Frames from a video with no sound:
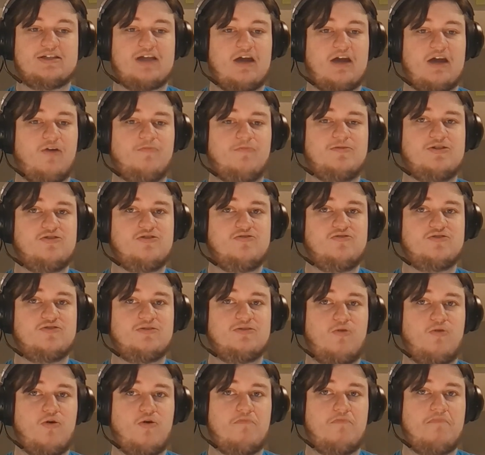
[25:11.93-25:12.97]
I hope to do
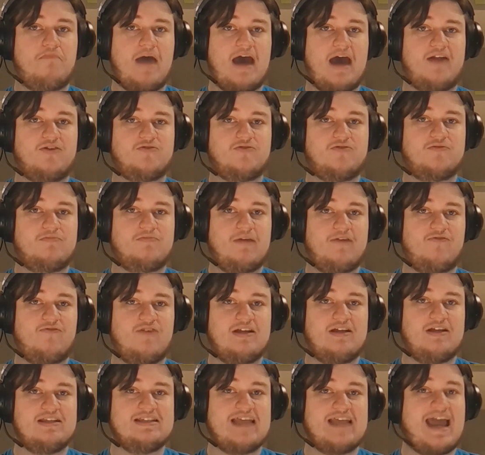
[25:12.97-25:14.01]
some more battles with my
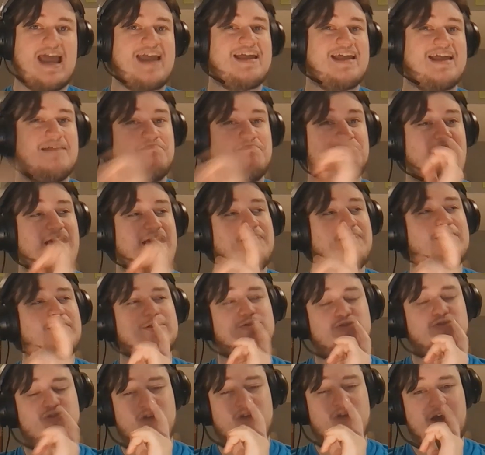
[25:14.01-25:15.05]
friend Zach and maybe
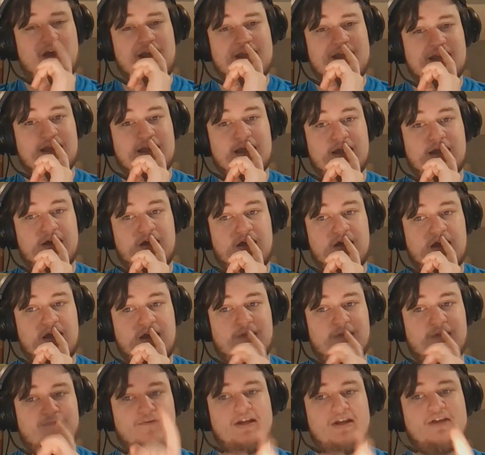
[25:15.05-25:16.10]
try
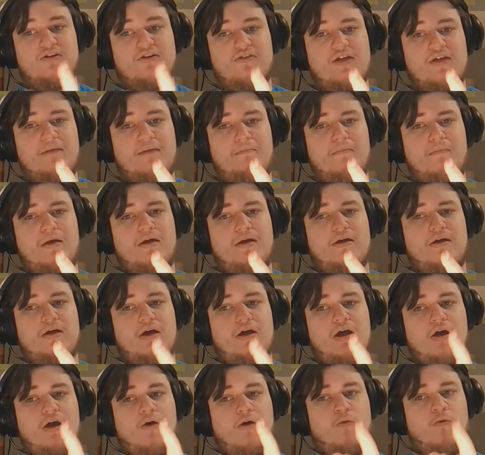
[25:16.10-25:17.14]
and video them.
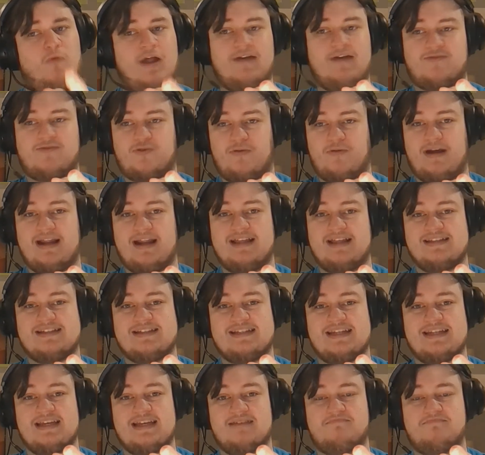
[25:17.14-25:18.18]
We'll have to wait and
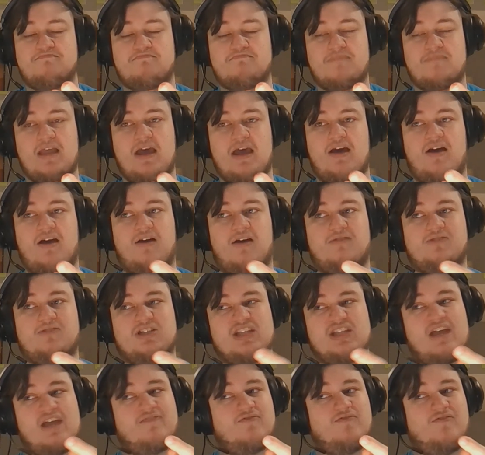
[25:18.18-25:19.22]
see. Just
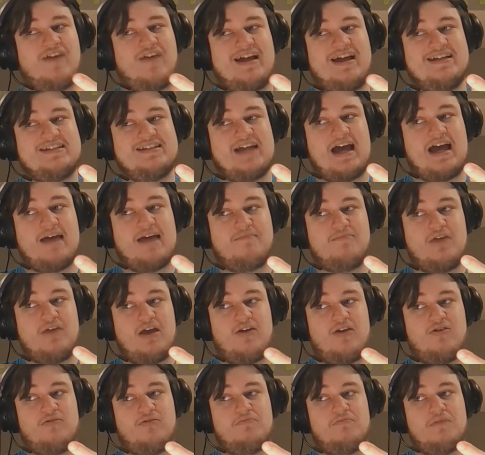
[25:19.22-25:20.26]
have to find time
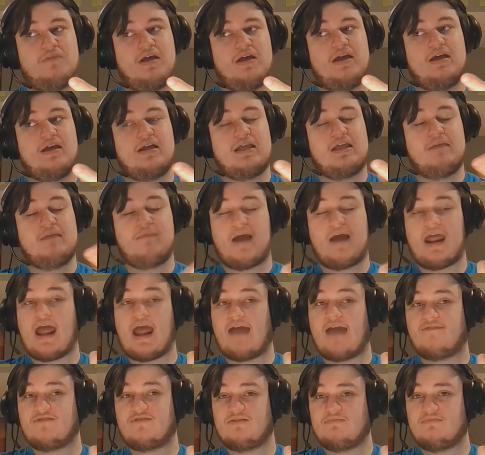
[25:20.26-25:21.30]
there. He might
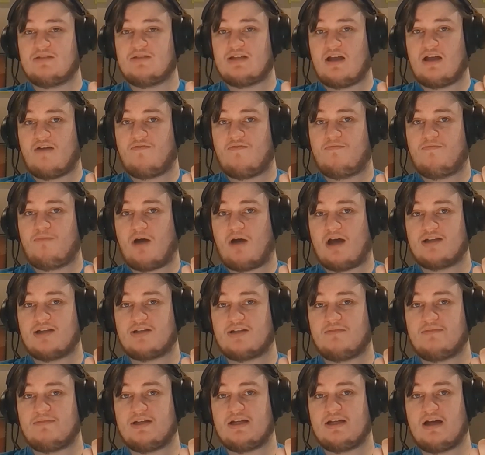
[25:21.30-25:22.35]
have some stuff
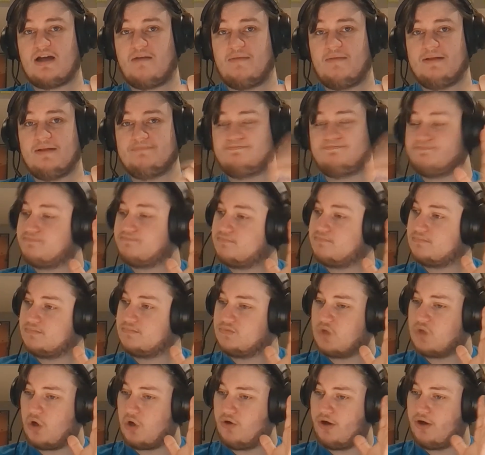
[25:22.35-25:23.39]
possibly coming.
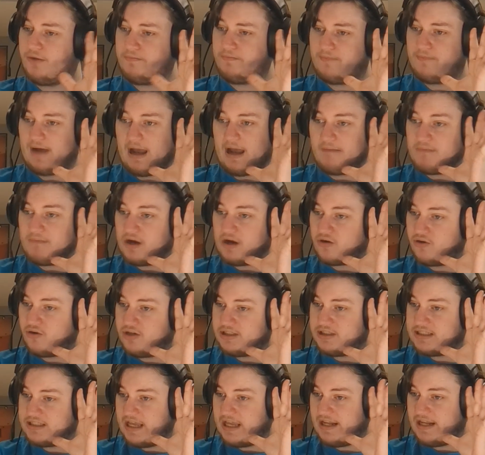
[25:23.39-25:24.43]
Don't know. I'm not going to
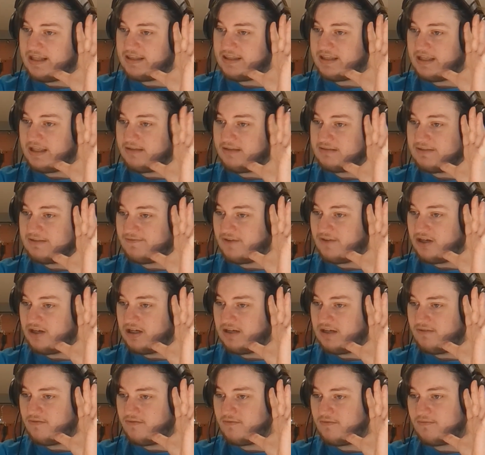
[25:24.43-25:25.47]
say anything
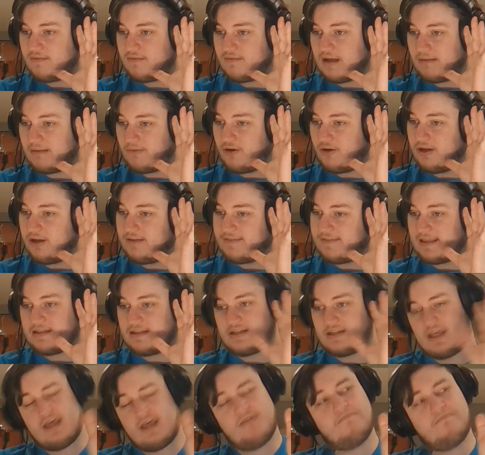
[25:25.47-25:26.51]
definitive. I'm going to leave that
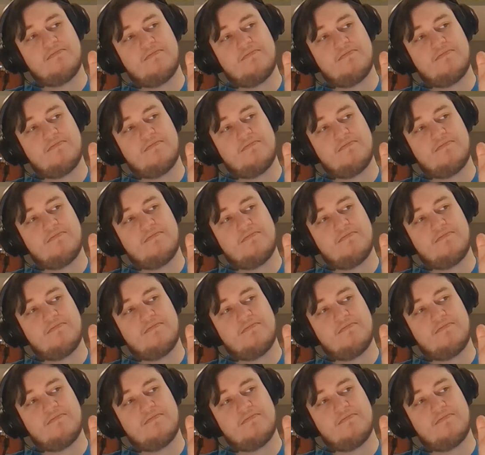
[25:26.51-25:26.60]
to him.